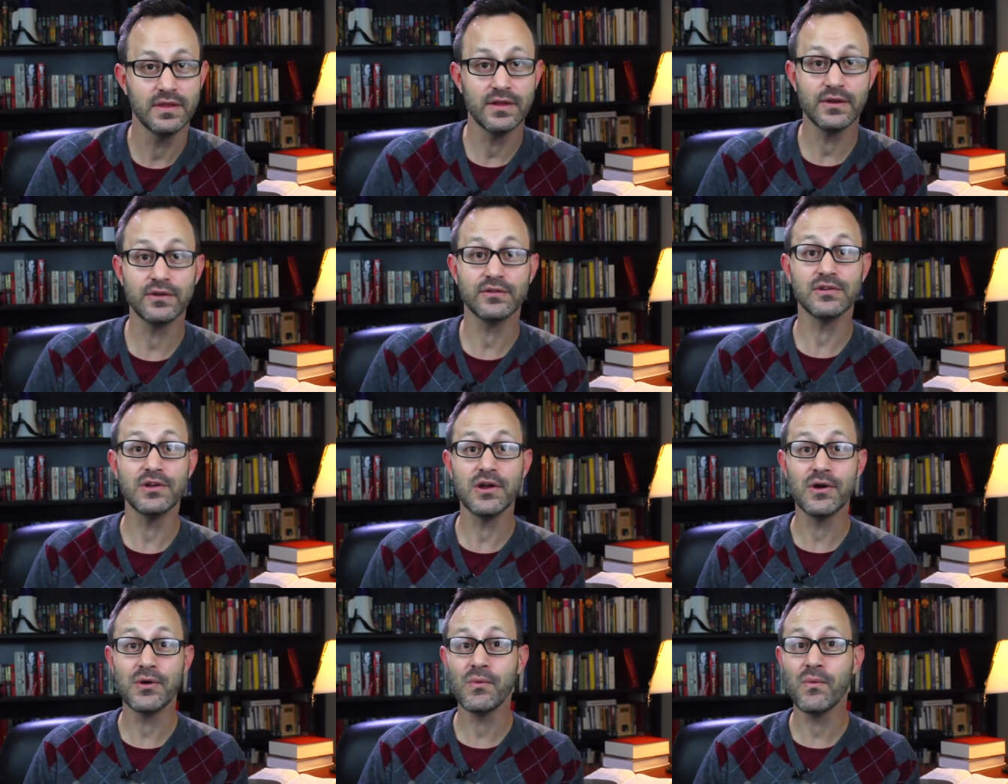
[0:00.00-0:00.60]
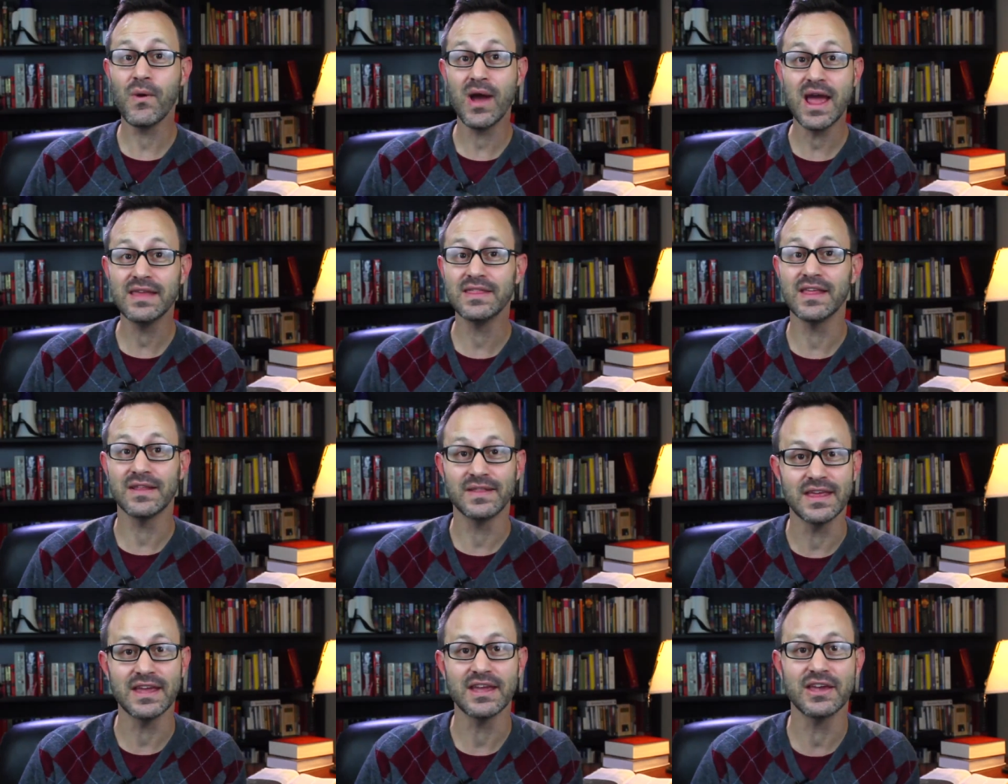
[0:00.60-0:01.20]
There's no way
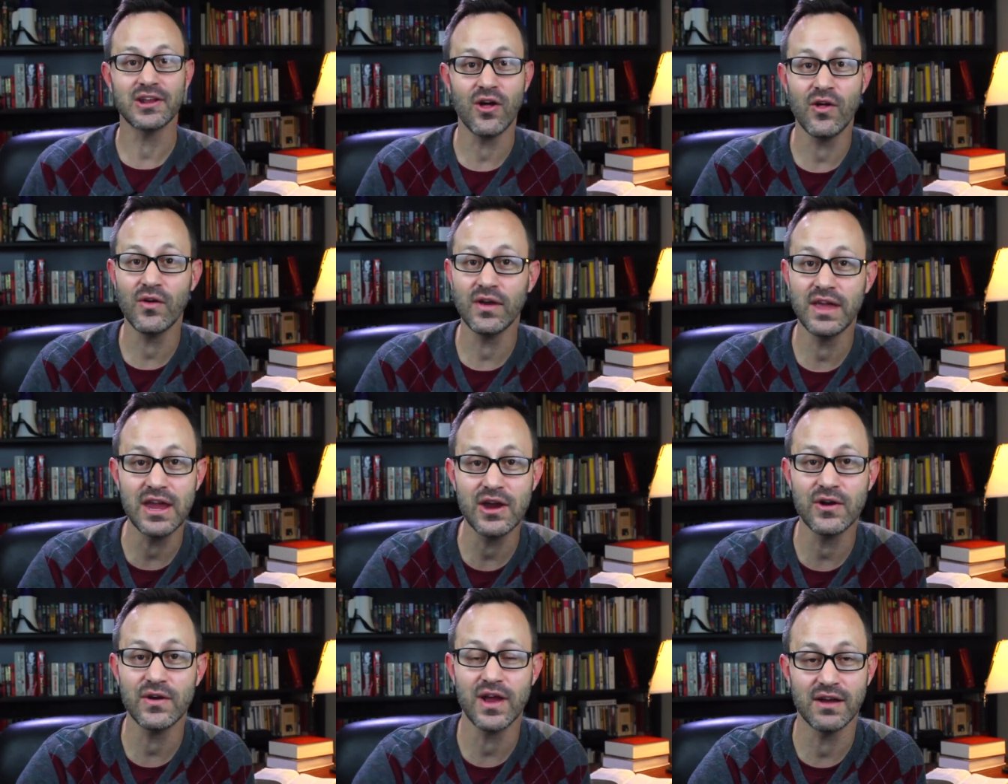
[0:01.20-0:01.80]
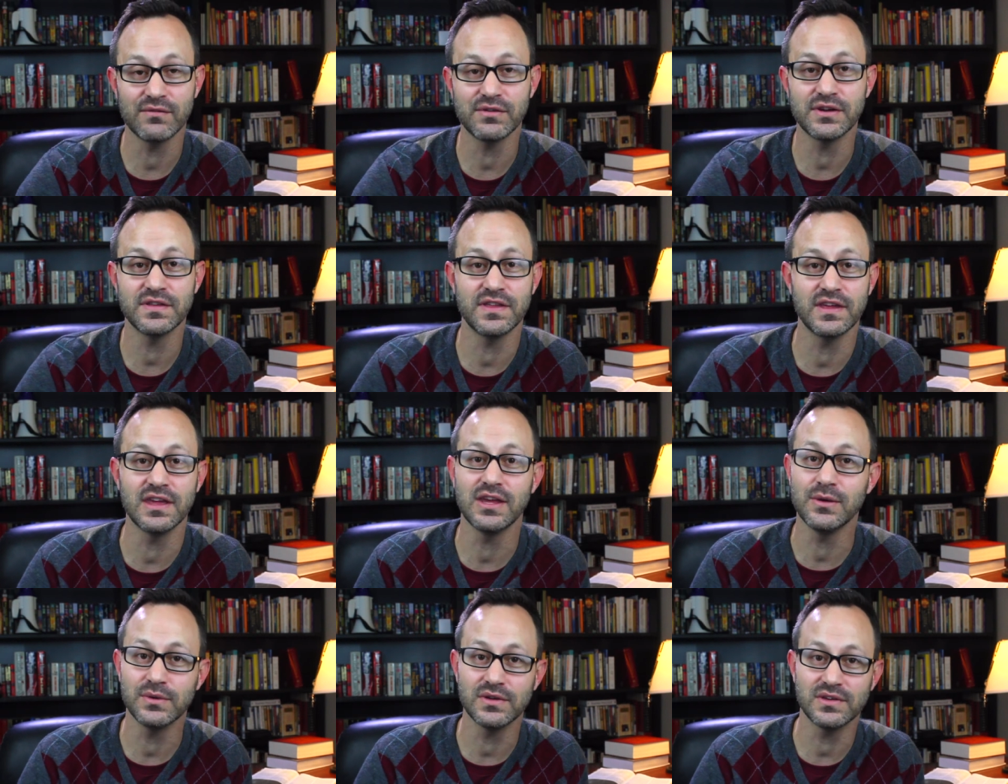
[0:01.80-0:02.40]
that they could all hear
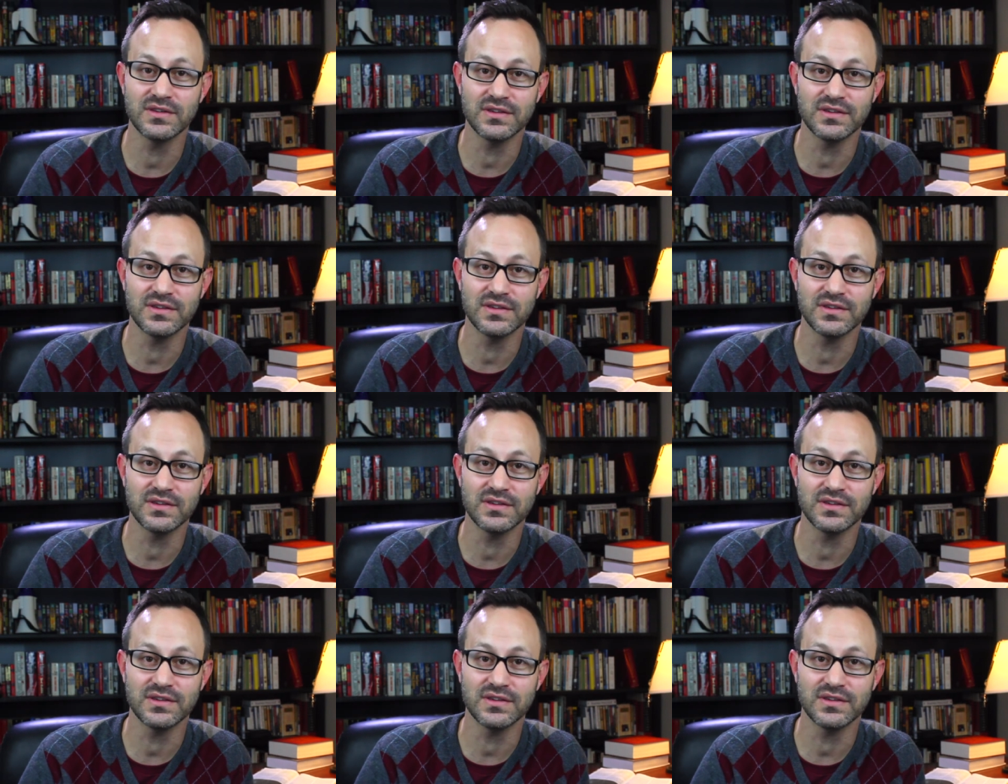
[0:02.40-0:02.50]
everything he was